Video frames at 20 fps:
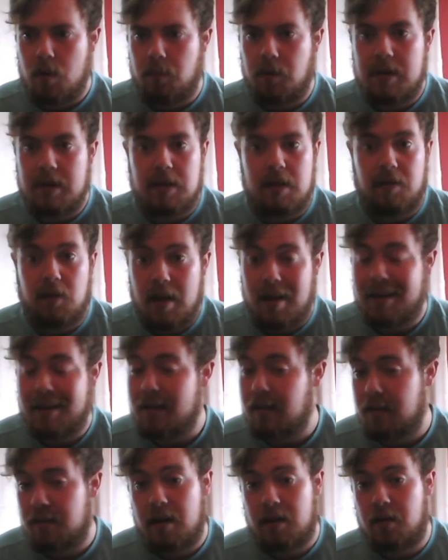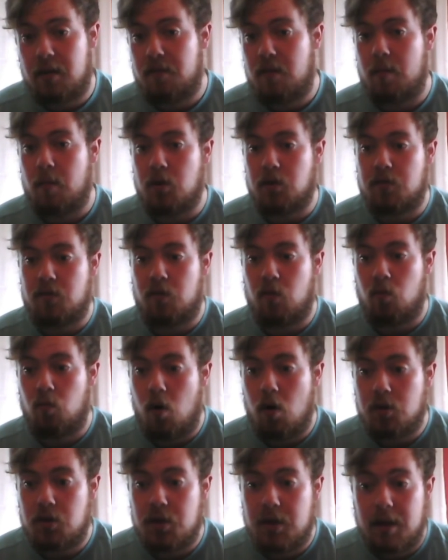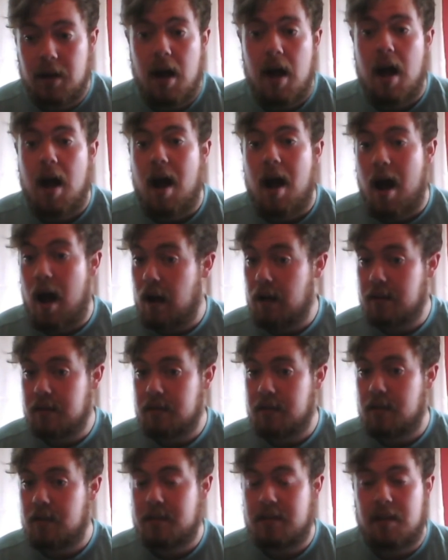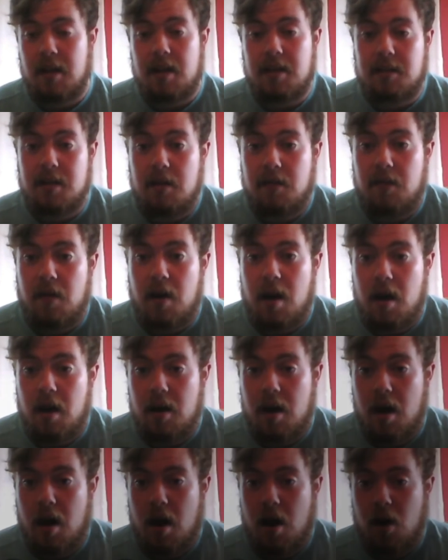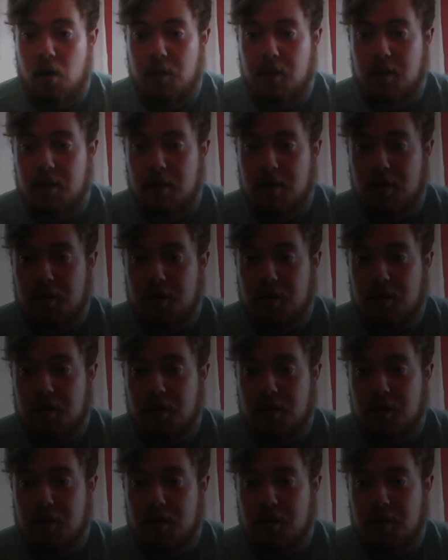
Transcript: Please leave a like. Thank you very much for watching, and stay safe, and I'll be